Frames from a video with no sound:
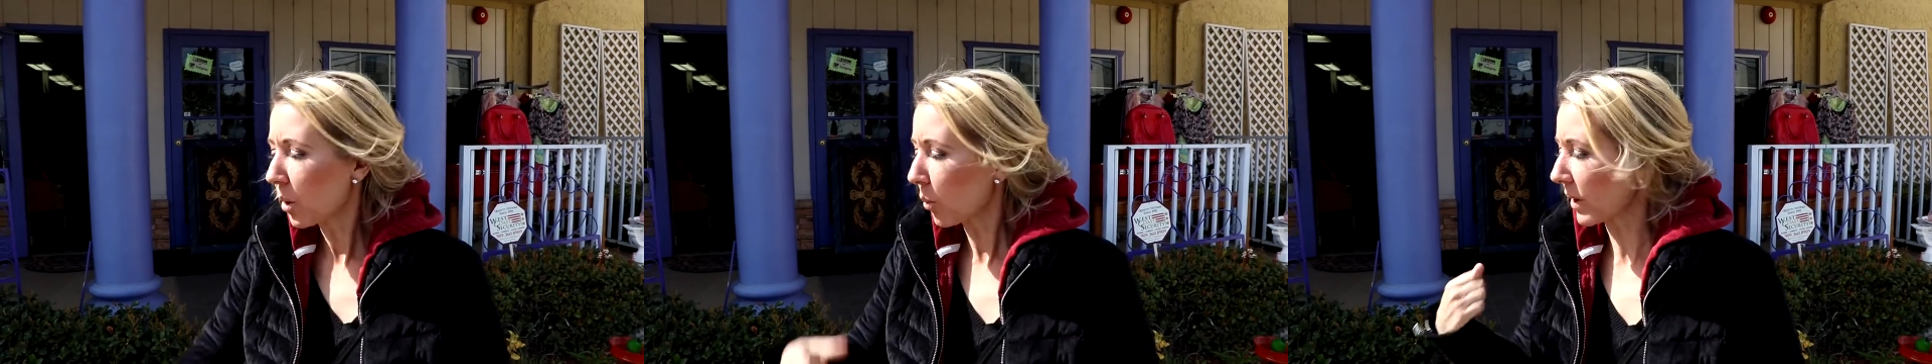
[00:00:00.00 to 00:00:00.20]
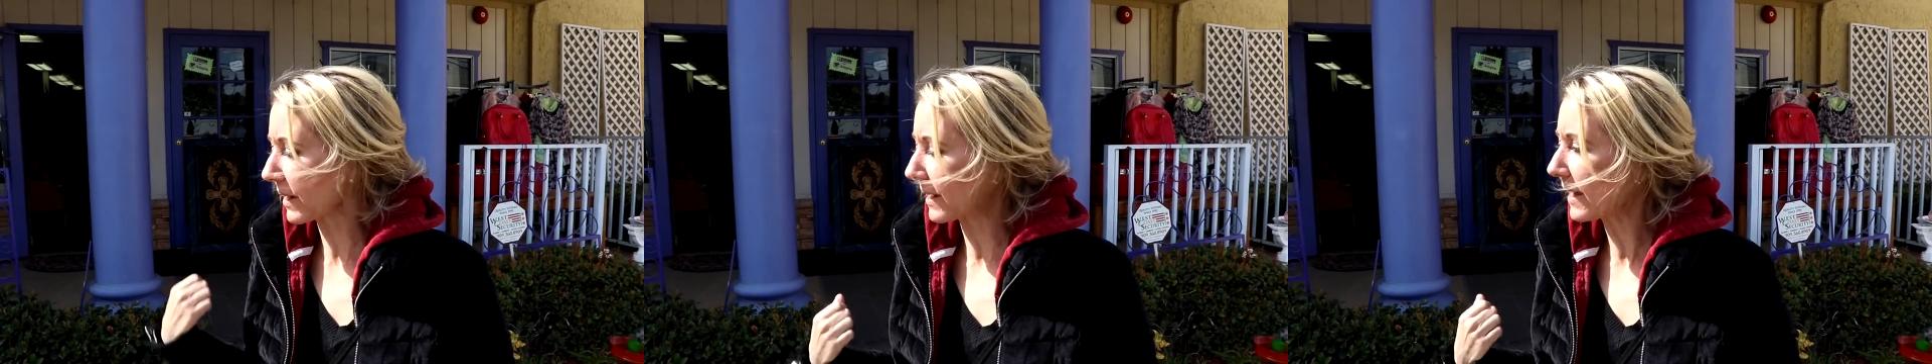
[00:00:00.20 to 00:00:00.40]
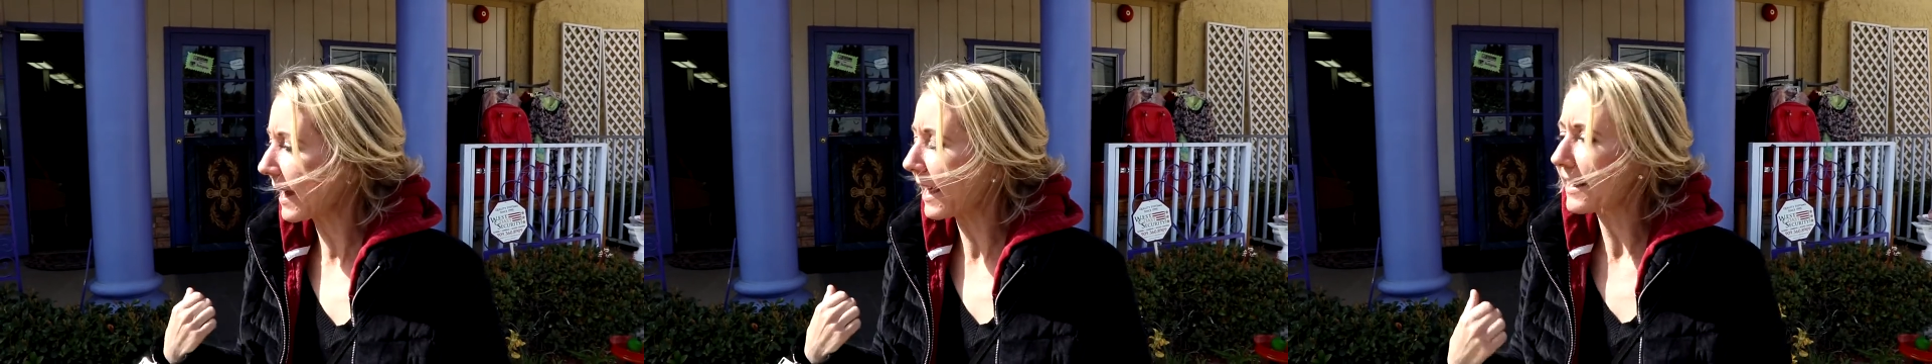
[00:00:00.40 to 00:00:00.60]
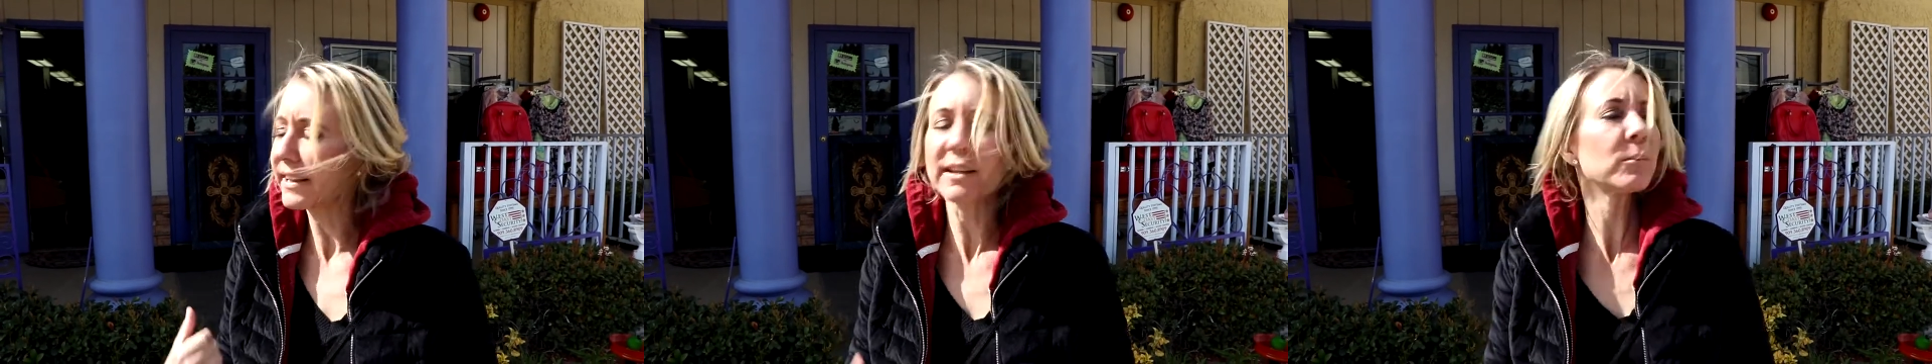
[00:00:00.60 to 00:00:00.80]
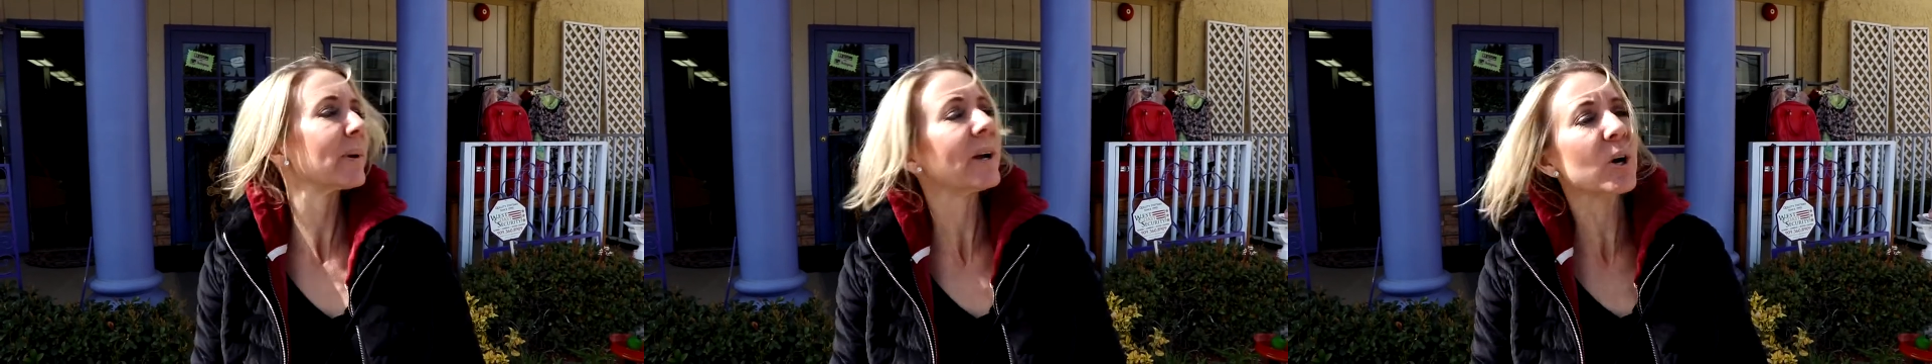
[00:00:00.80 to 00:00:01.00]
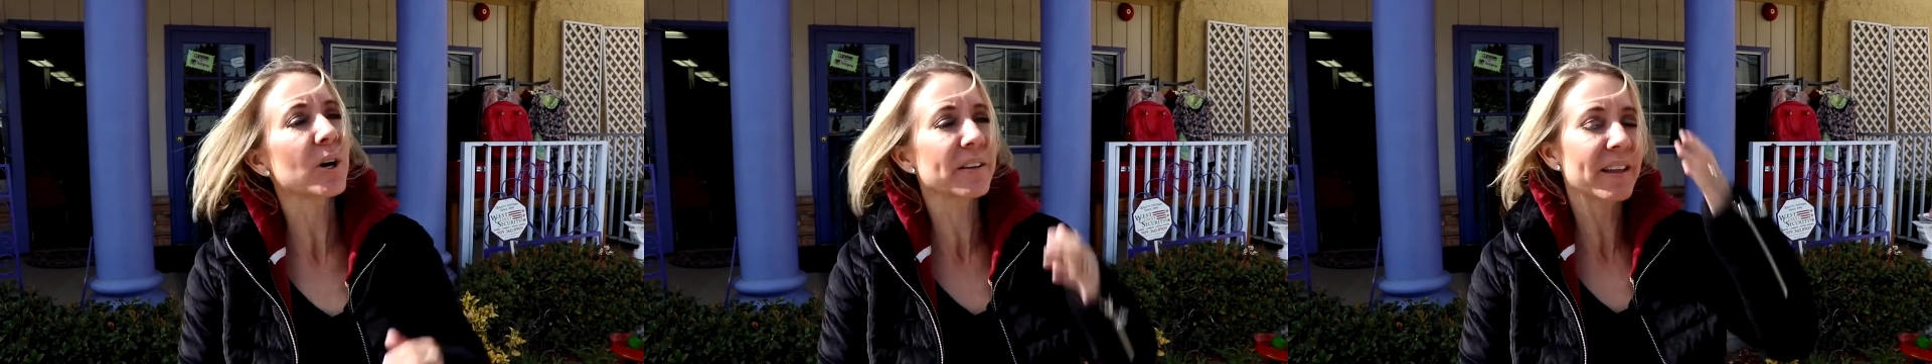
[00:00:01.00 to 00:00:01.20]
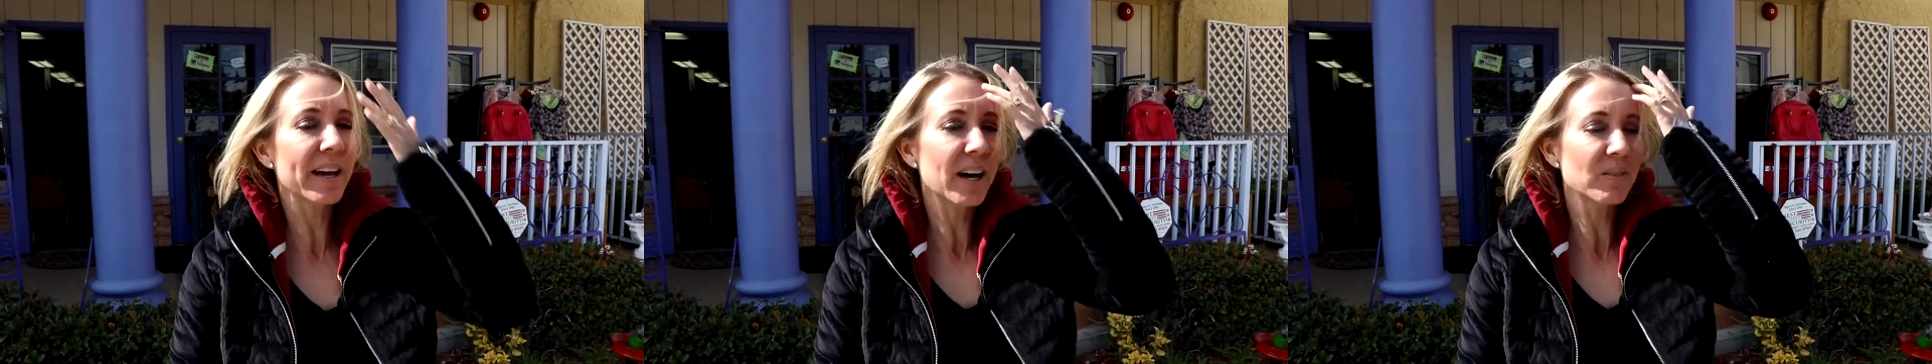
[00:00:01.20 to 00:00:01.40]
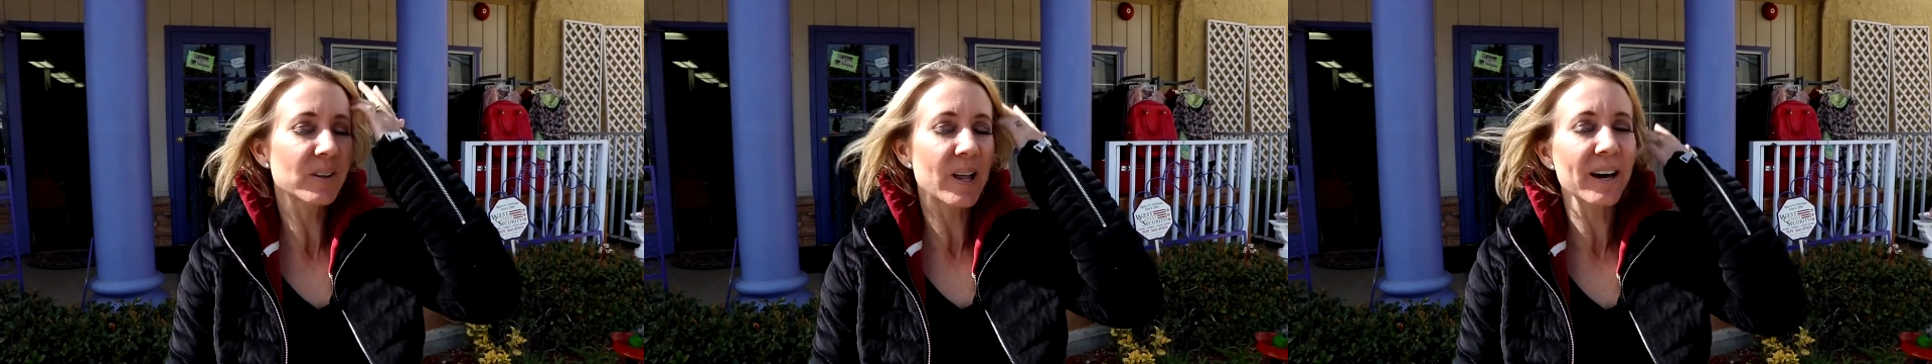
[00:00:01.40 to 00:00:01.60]
We're gonna head in. We heard they
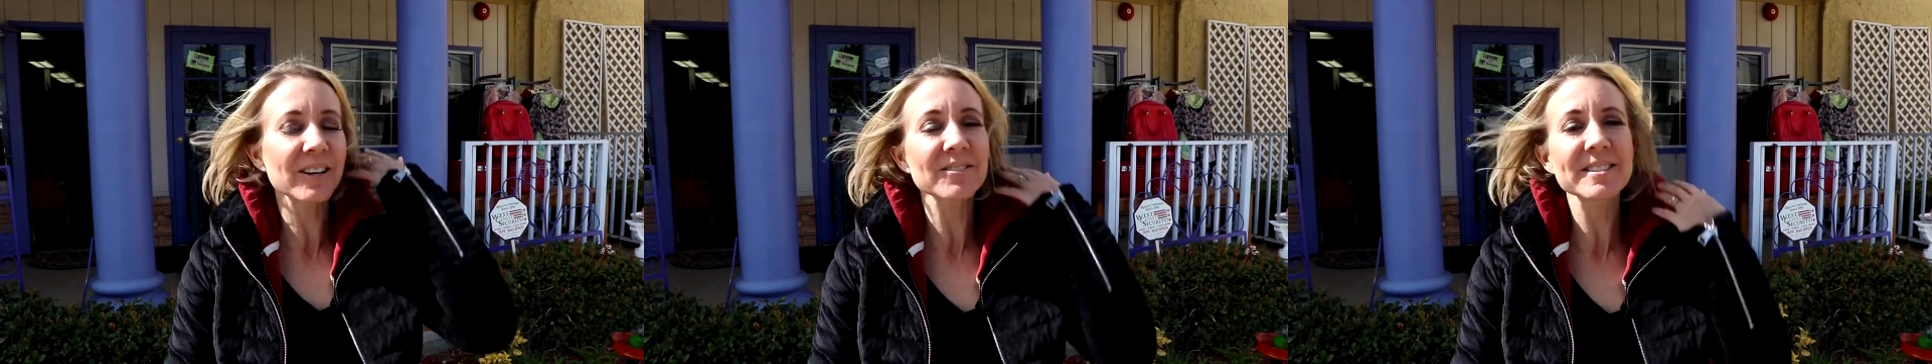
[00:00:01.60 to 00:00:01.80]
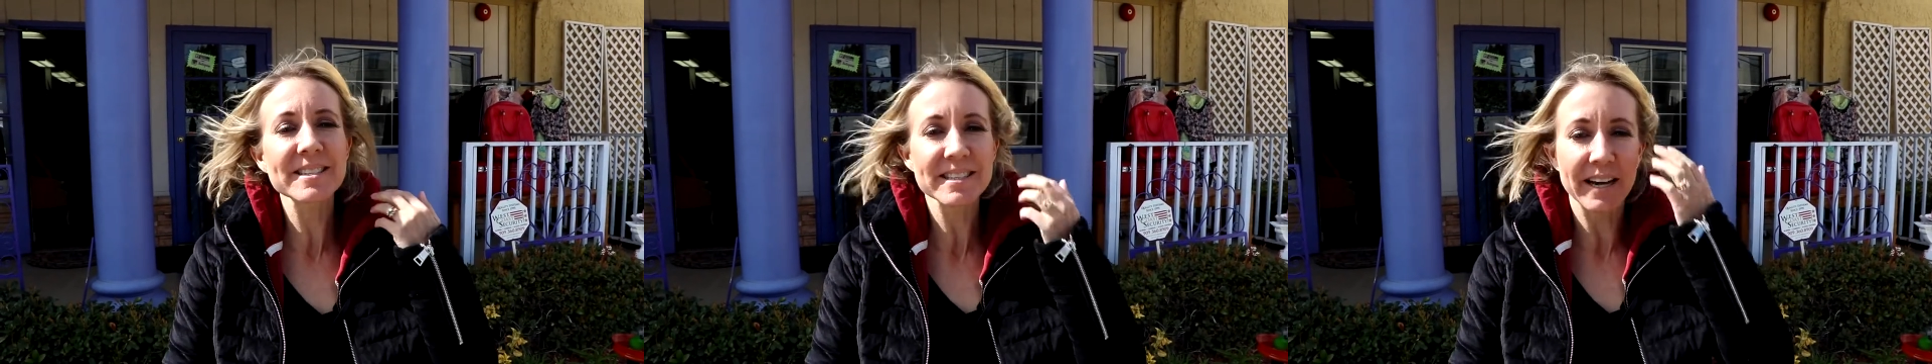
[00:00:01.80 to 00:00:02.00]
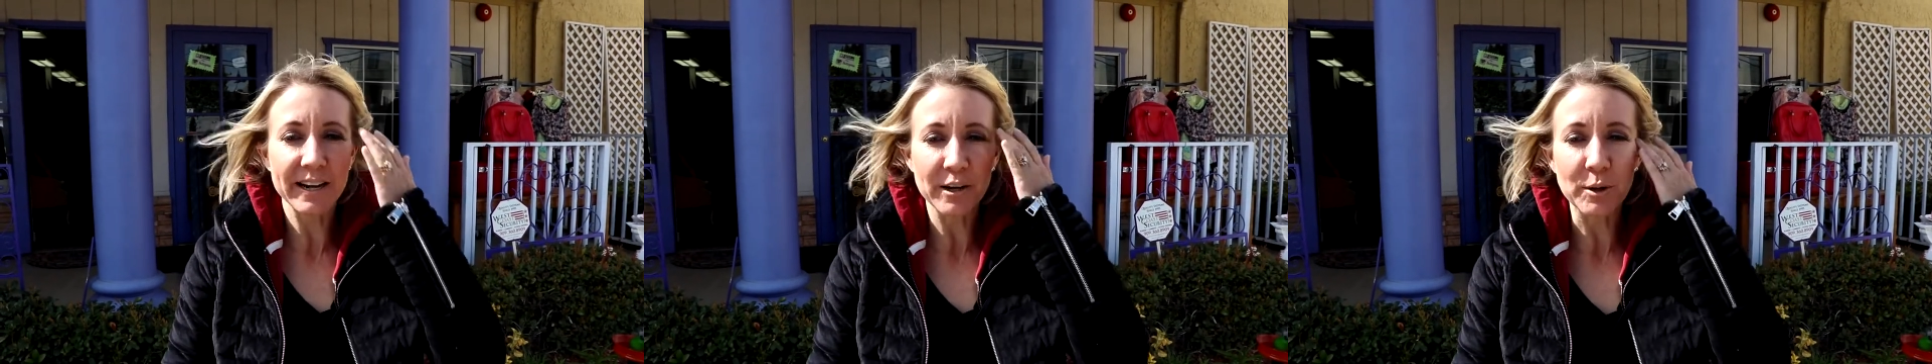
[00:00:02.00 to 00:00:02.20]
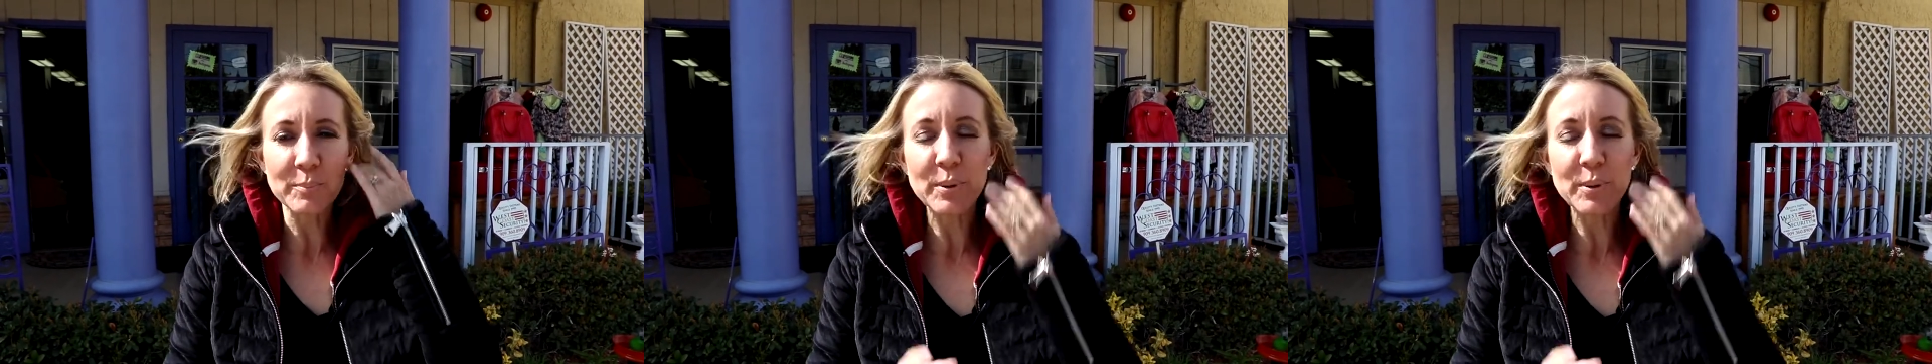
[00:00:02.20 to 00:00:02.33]
have a lot of designer